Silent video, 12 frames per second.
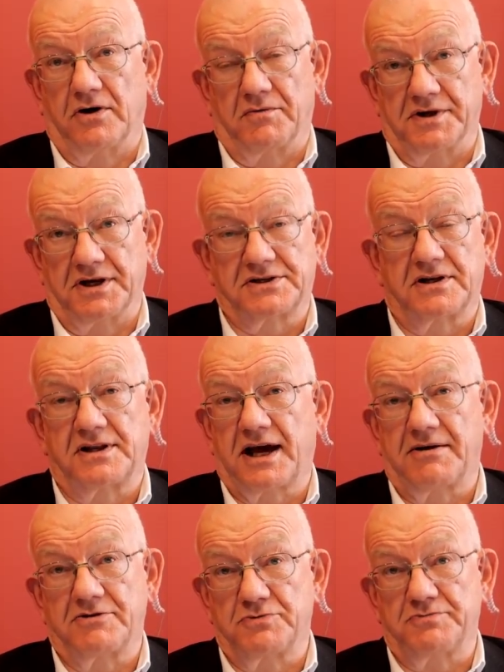with this, and
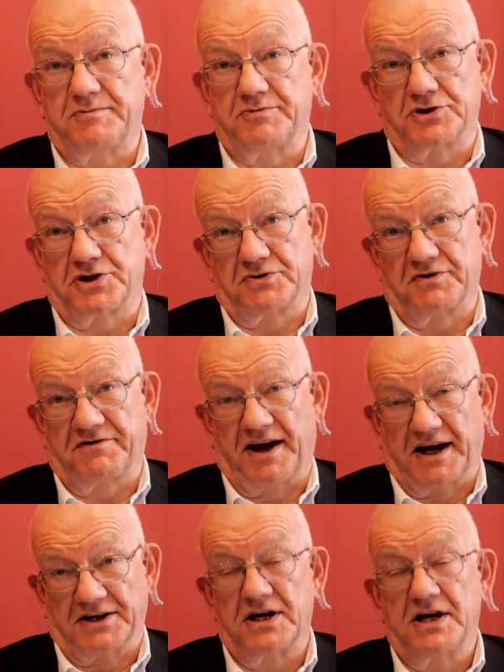that should be put into
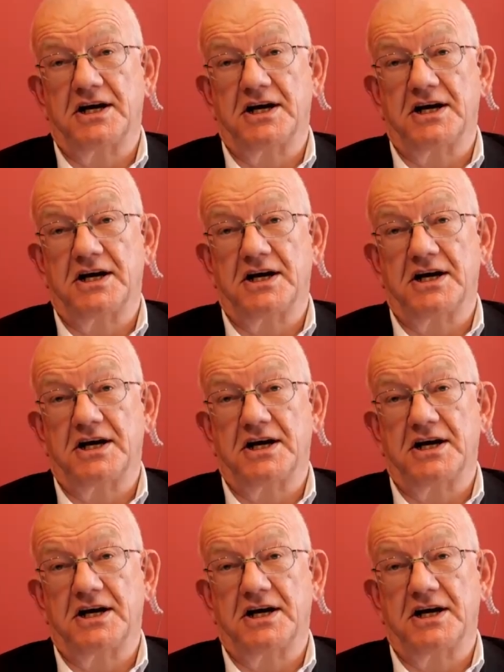effect.